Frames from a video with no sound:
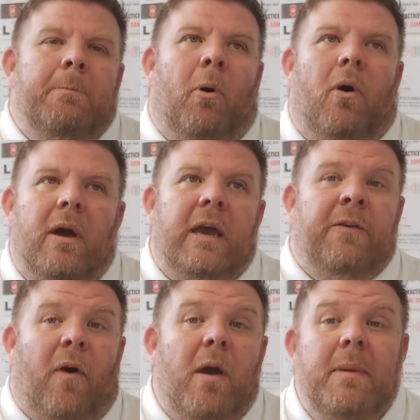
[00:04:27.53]
But
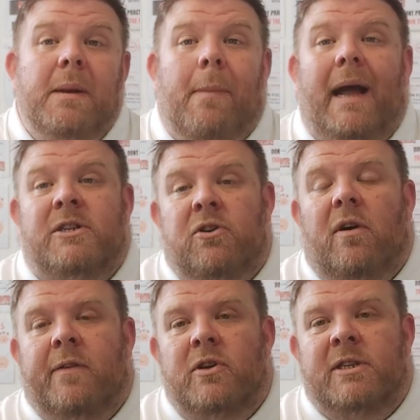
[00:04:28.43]
if I'm in a match and
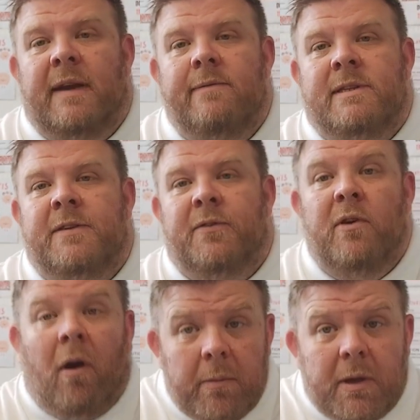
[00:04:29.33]
I've got
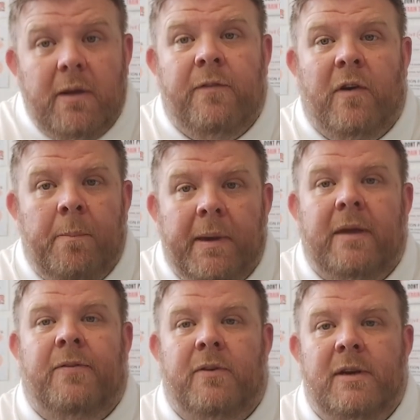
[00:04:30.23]
73, I'm going for a
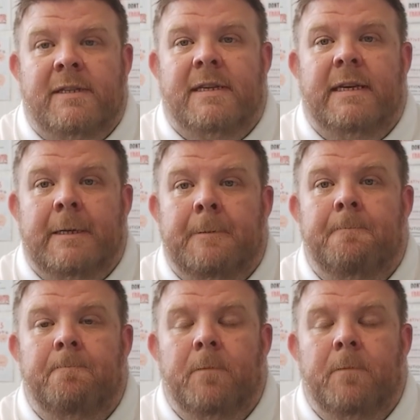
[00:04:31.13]
big 13.